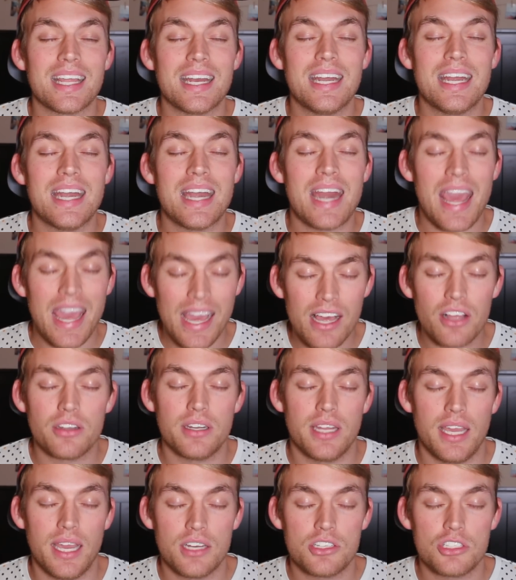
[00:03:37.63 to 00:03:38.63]

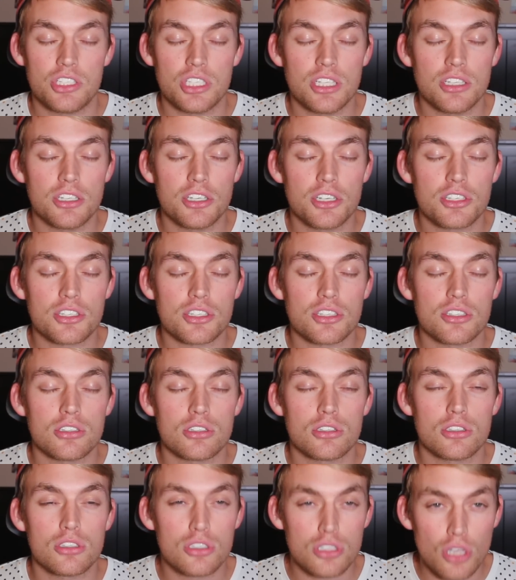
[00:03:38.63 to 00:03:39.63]
nailed it. She looked
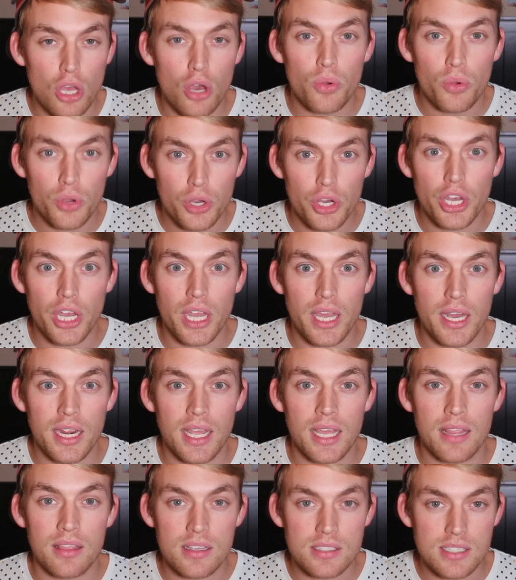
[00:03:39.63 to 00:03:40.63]
so
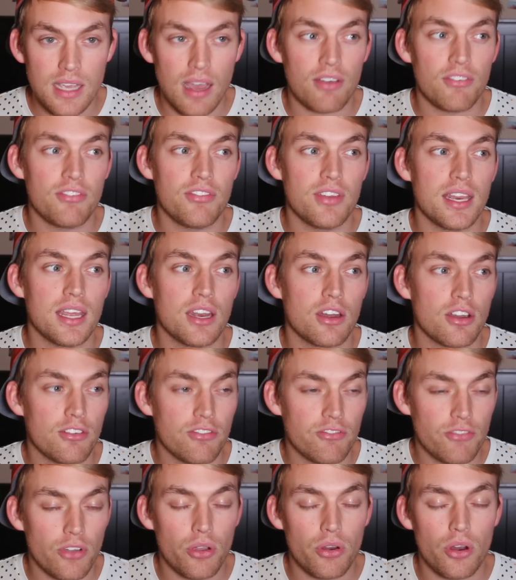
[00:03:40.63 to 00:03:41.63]
good in this outfit, in
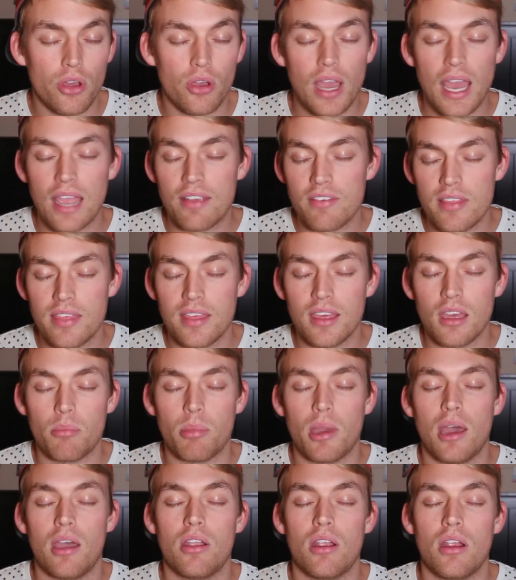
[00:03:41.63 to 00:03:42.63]
her photo. Everything
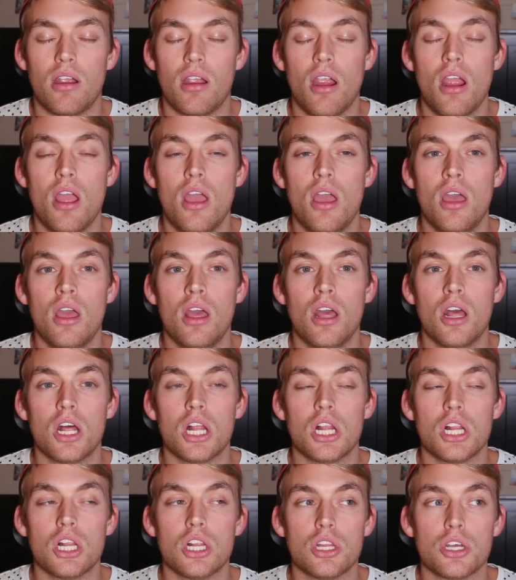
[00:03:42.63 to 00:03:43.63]
about her
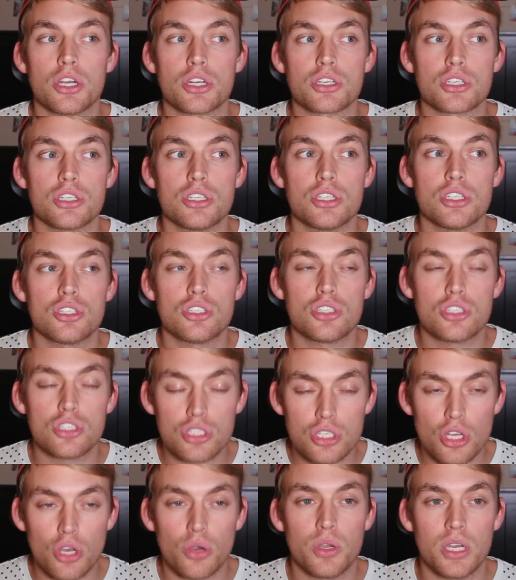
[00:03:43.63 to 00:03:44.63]
looked
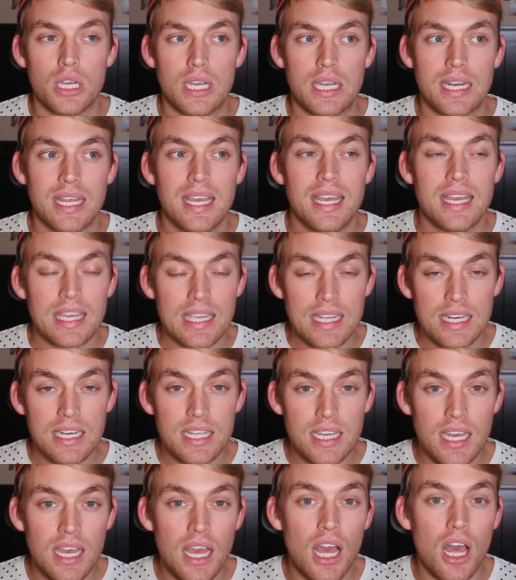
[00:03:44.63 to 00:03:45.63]
so good.
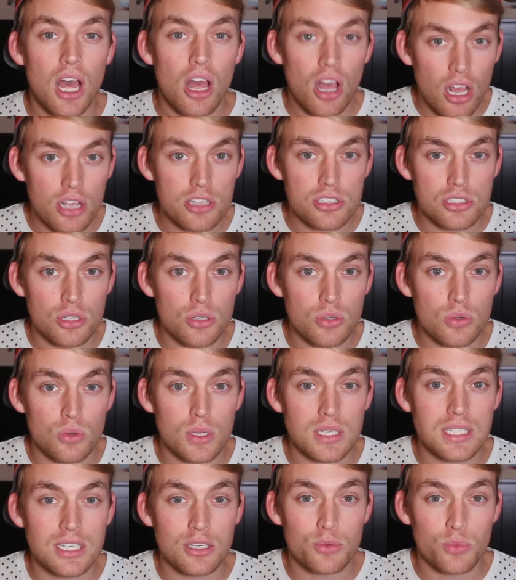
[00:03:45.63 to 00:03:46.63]
India also
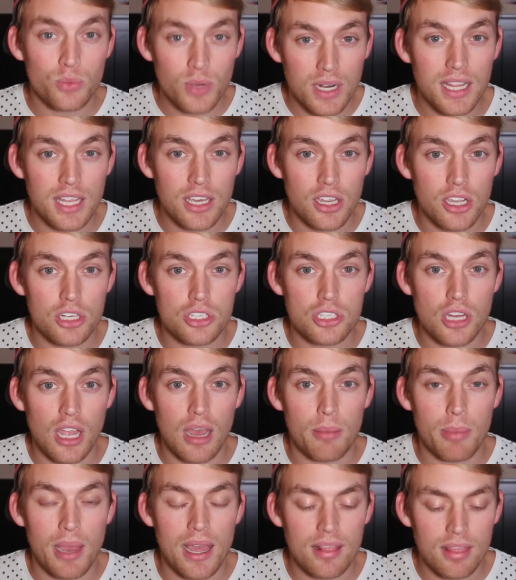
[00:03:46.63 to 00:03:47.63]
did a really good
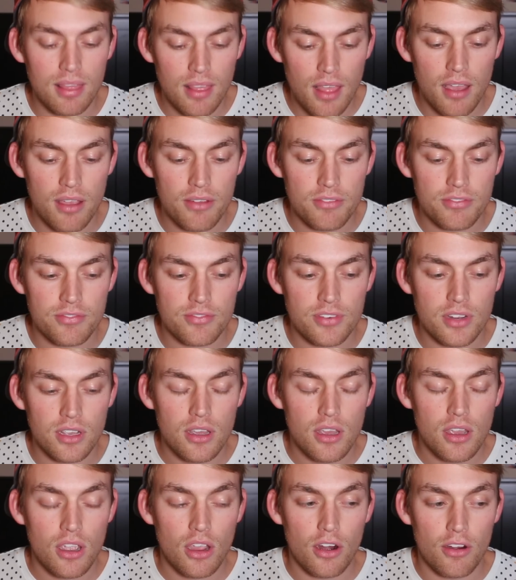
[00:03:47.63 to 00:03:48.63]
job. I loved
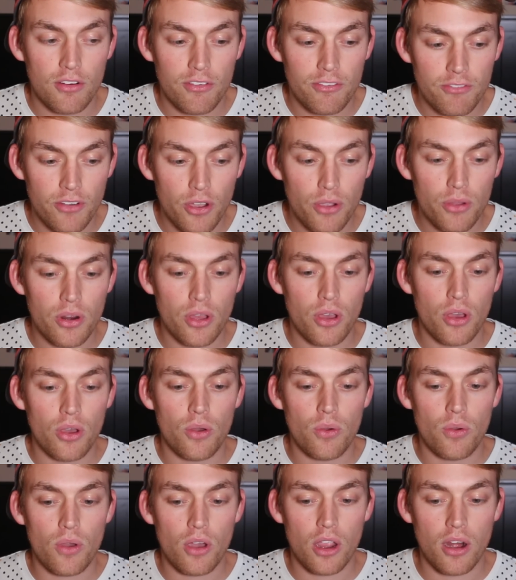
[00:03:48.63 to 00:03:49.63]
her
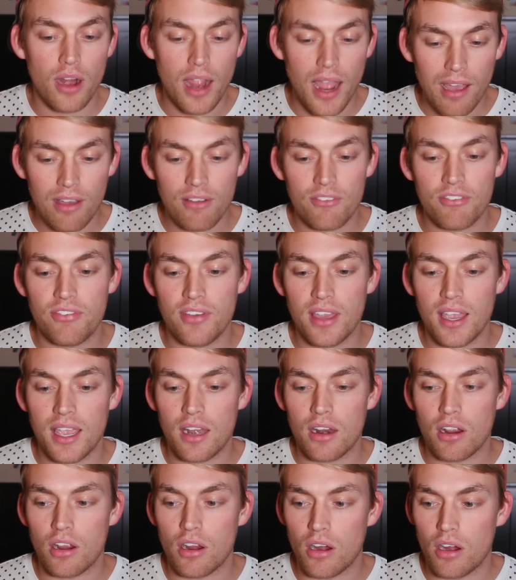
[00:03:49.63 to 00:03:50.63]
photo, her
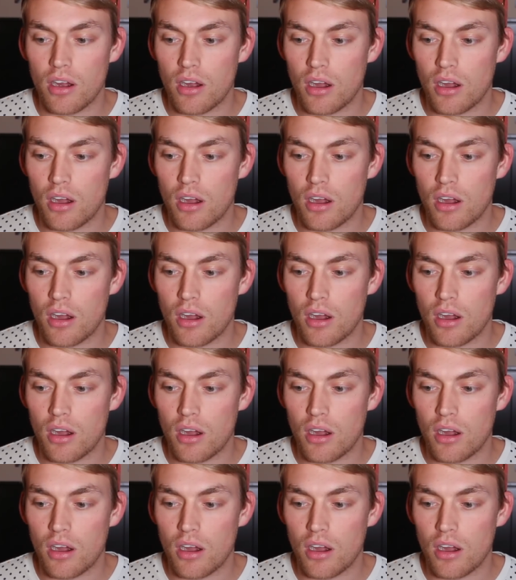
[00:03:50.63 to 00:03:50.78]
outfit,